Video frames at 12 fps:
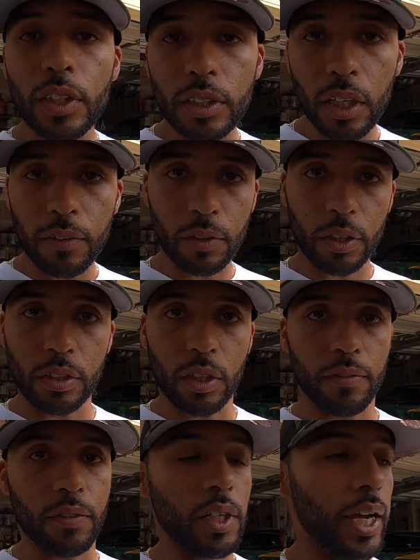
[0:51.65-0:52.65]
and softer and
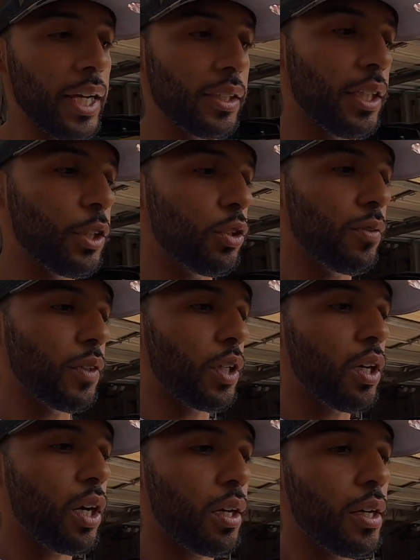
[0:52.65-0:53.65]
softer as I drove the
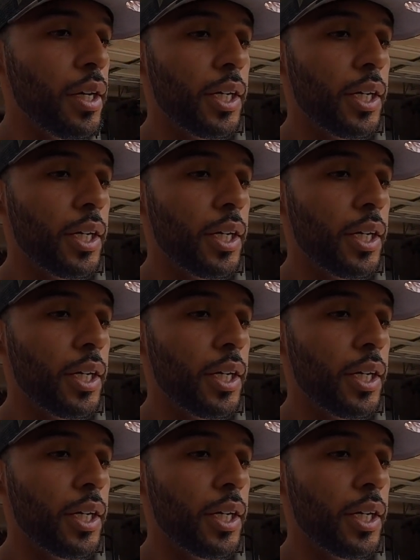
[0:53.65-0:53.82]
car,